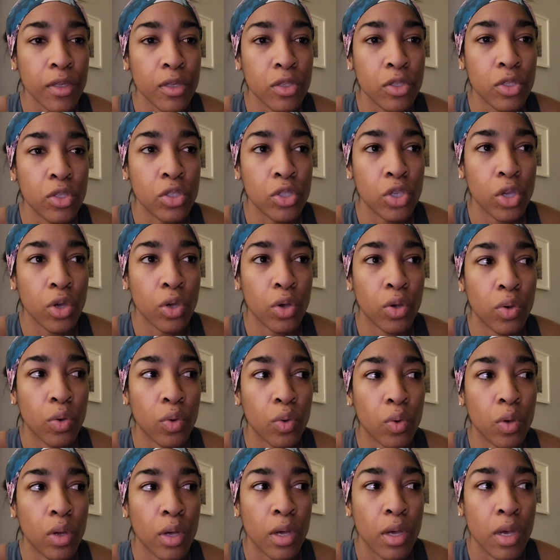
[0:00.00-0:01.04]

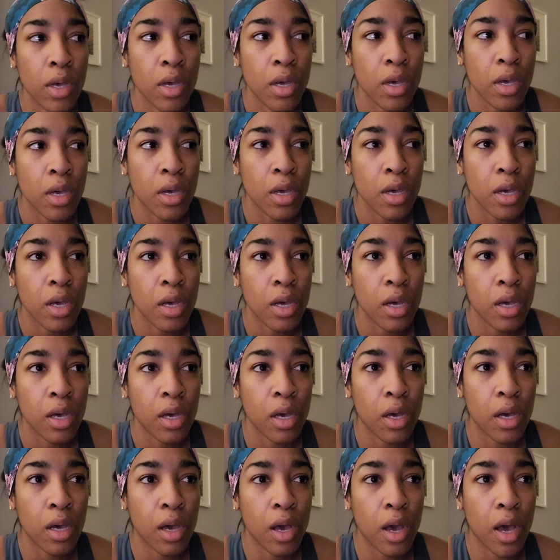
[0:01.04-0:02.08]
So
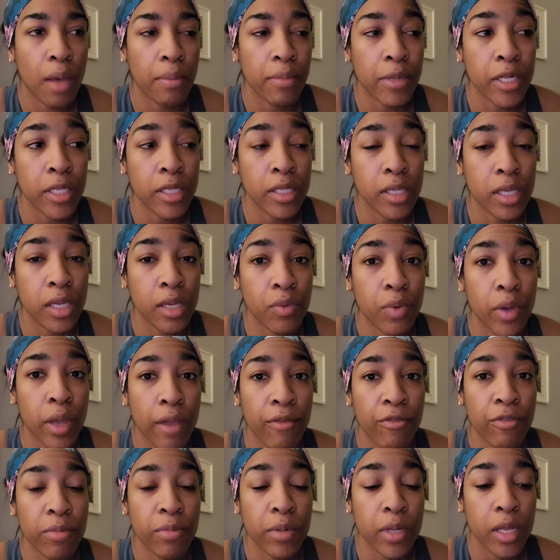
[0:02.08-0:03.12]
I'm gonna see what
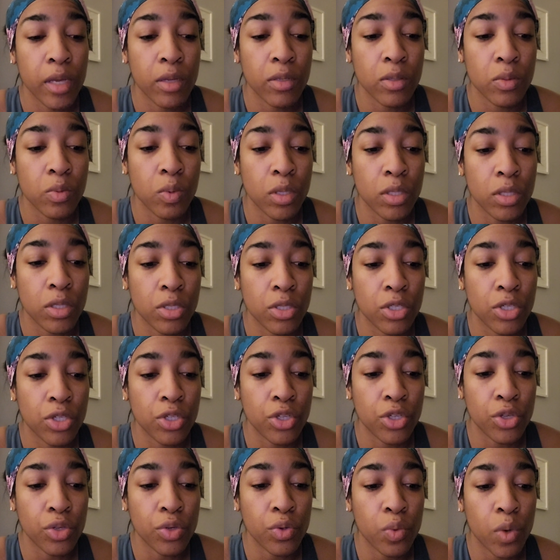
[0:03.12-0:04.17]
everybody else wants to
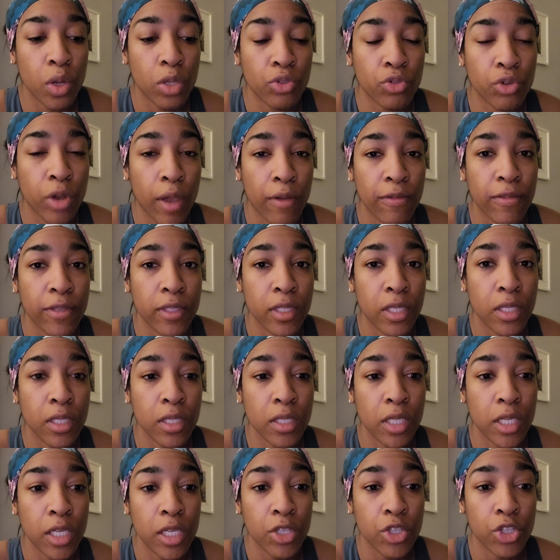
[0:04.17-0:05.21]
do while Travis is
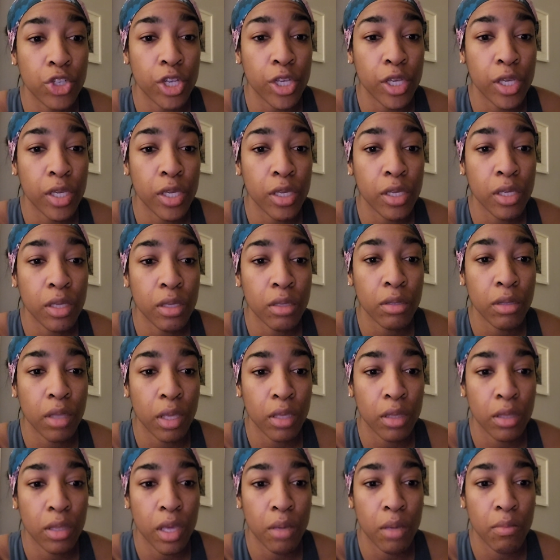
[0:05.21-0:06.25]
teaching.
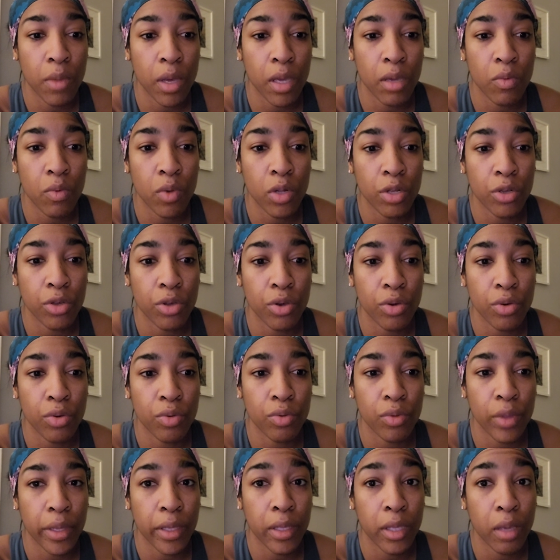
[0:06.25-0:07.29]
Like they might want to go
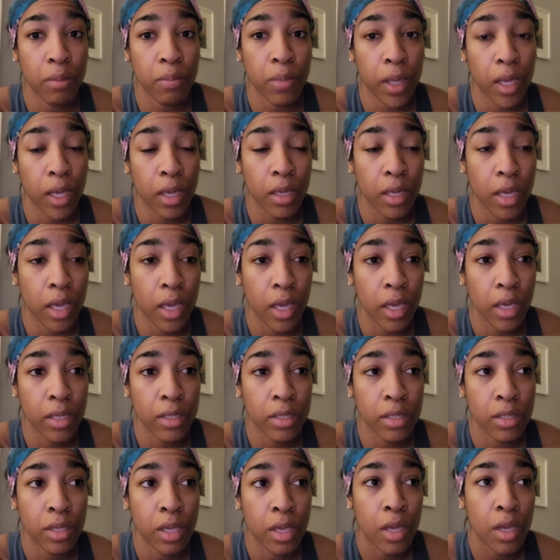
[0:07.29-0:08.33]
like get
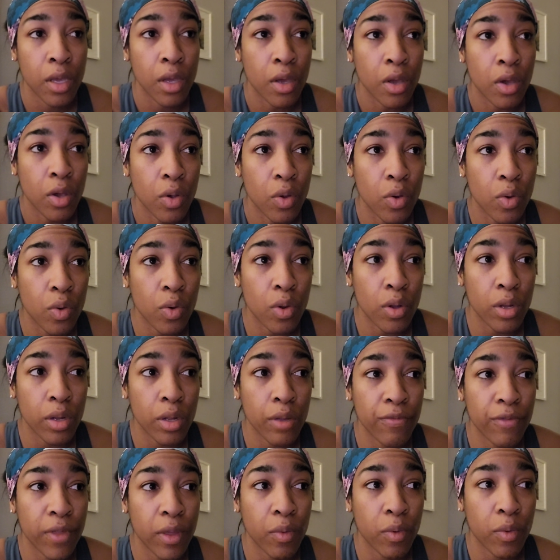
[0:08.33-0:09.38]
pancakes, or
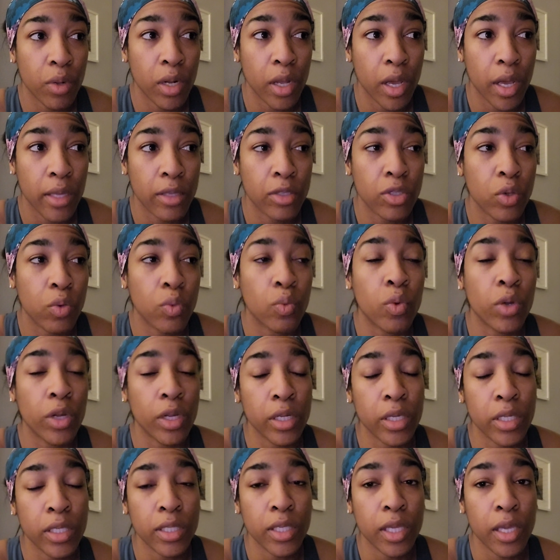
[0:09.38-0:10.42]
if they want to hike. So we're
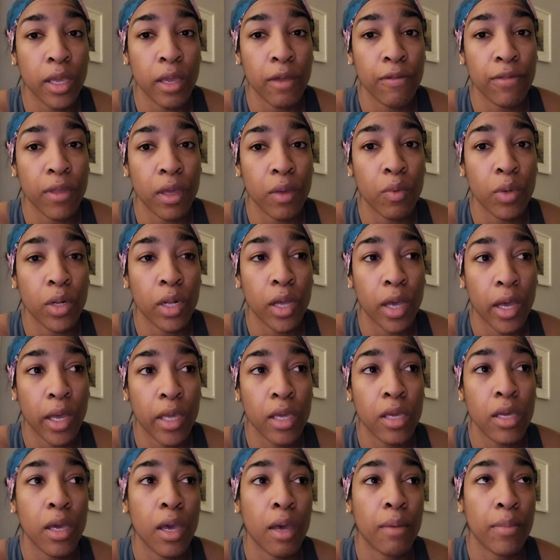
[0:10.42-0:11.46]
gonna see. If they want to
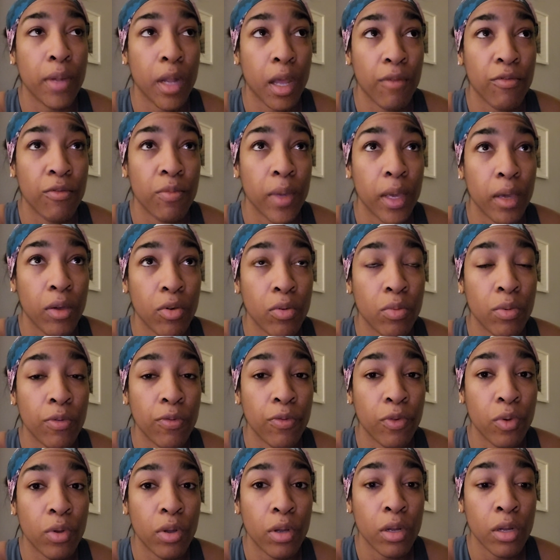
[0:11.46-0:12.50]
hike, I'm gonna have a bagel
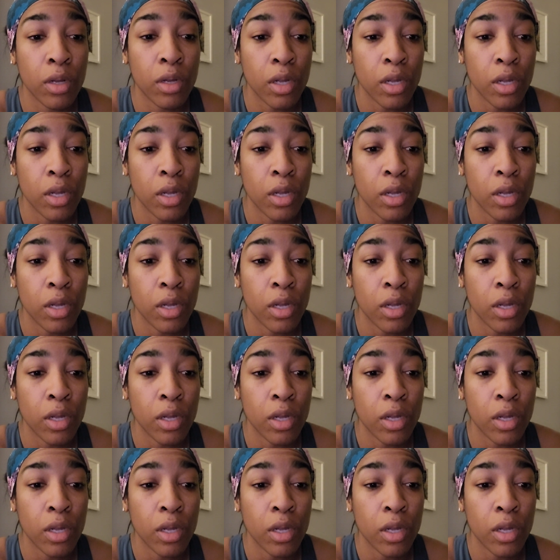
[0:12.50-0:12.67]
before.